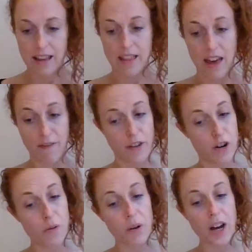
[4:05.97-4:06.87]
They're for
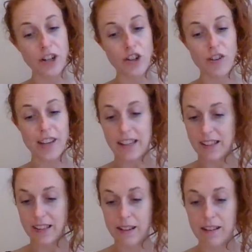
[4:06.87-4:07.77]
new
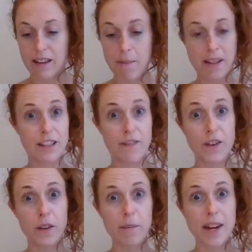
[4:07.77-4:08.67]
countries. You meant to
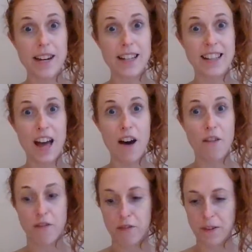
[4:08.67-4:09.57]
fill them in
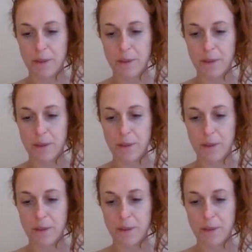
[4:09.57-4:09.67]
yourself."